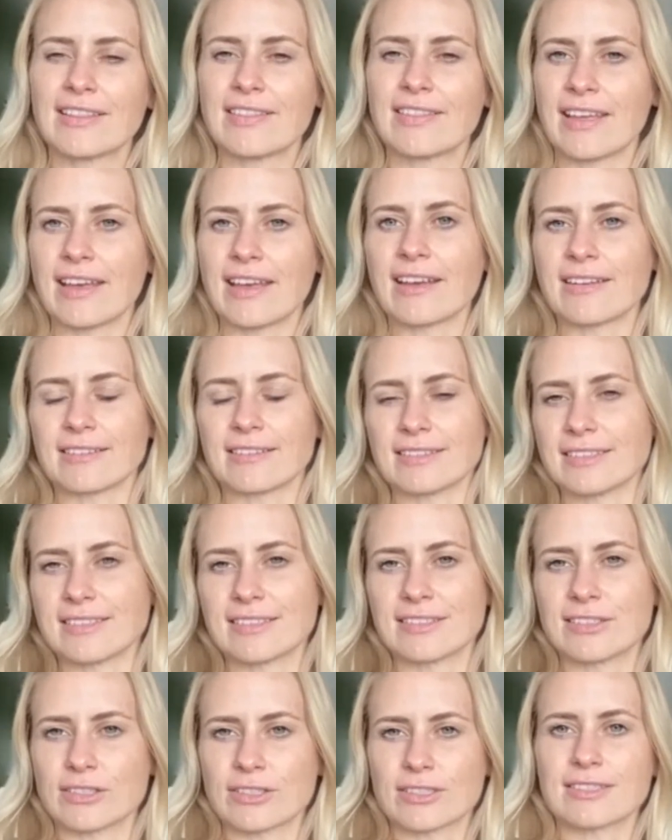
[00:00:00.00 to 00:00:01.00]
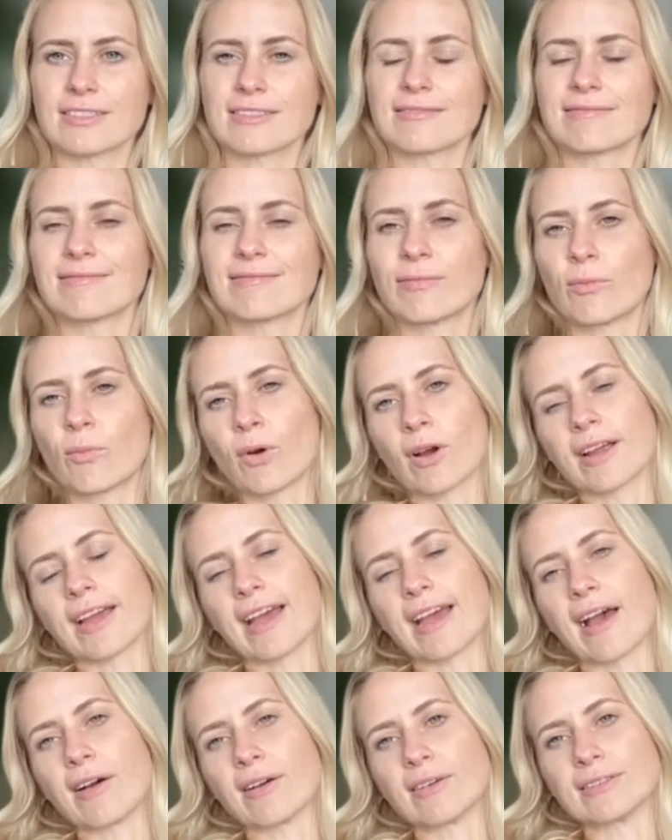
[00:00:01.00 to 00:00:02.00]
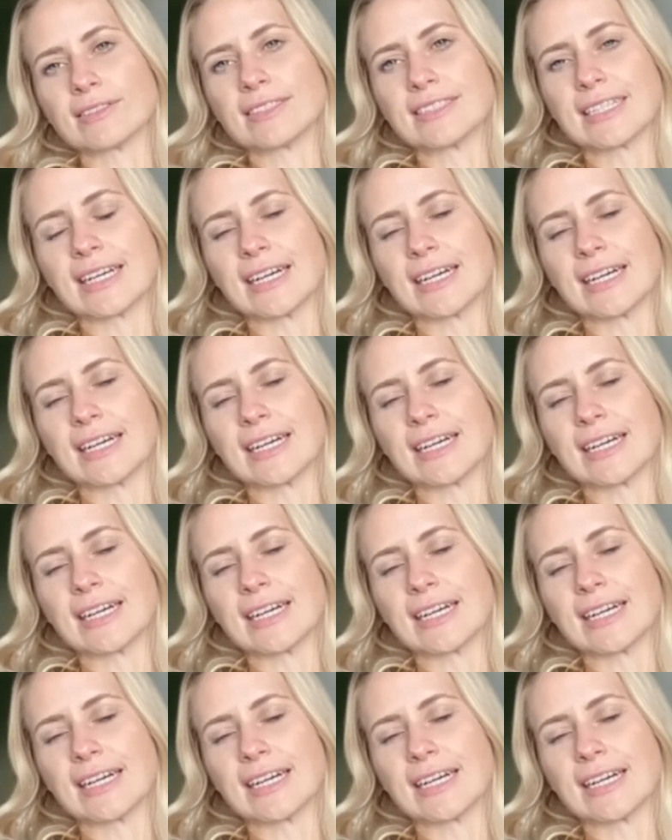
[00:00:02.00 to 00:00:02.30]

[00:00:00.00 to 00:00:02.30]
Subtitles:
things just work out.